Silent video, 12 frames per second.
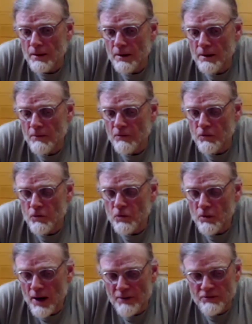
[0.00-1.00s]
If you
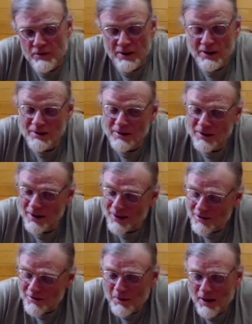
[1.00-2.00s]
grafted at the
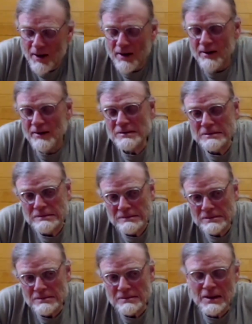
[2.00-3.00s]
end of May,
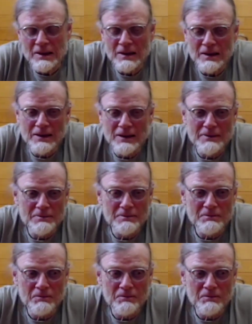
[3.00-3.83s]
the